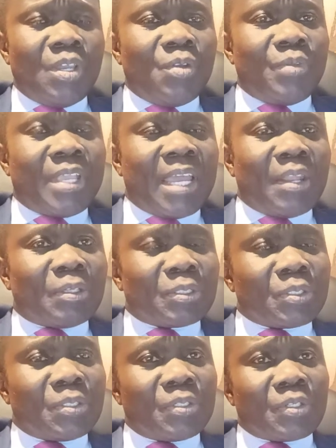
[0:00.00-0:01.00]
We can
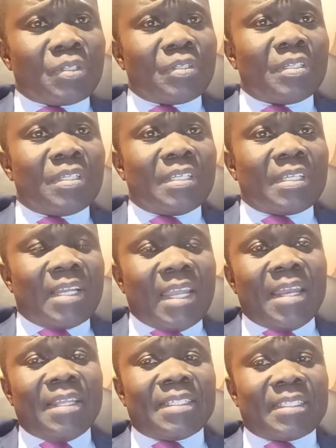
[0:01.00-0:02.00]
also
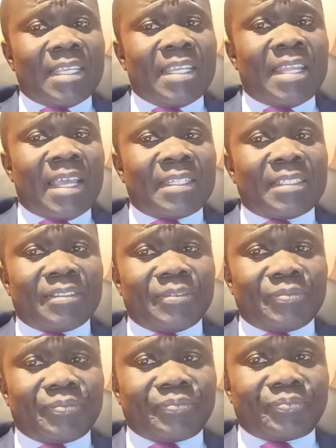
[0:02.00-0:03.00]
clearly say that
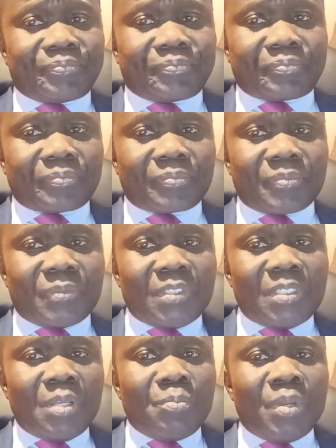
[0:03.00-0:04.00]

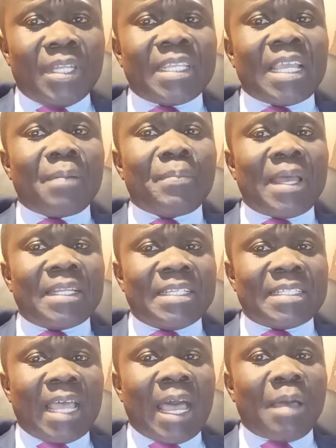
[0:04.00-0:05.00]
political
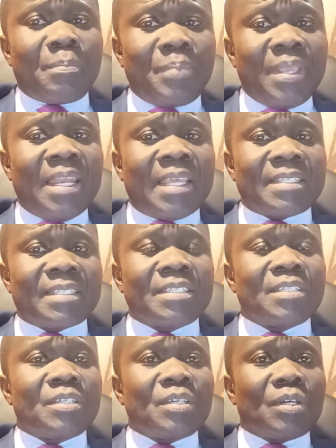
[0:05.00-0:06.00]
parties are pillars
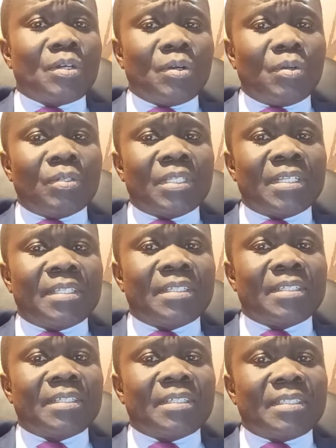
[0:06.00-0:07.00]
holding
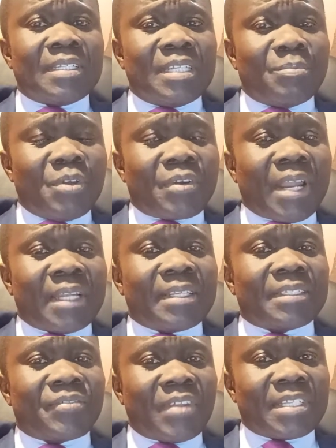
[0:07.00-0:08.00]
the
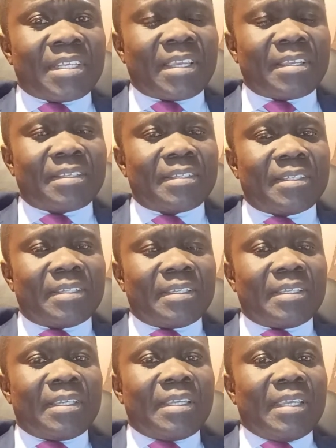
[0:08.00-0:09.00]
democratic structure.
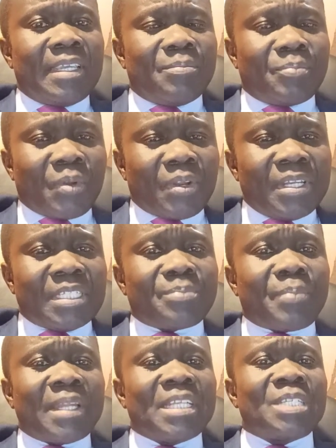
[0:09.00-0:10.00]
It broadens
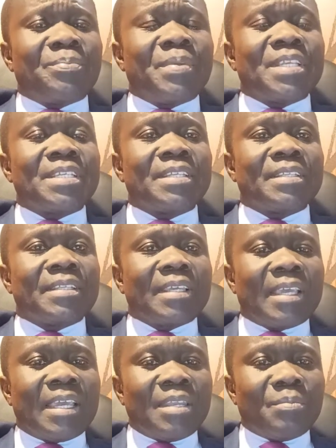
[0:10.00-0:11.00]
participation
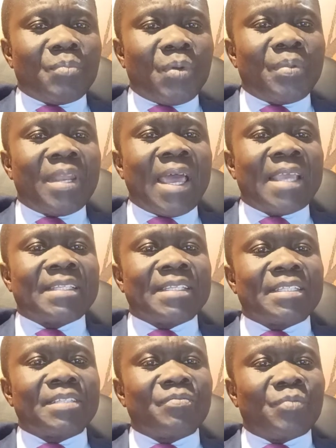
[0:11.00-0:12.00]
and
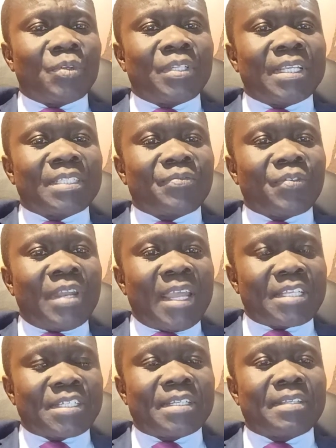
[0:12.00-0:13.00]
mobilizes voters for
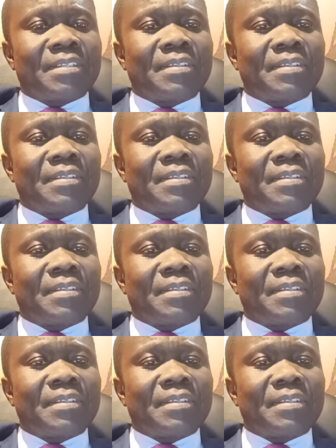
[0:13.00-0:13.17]
election.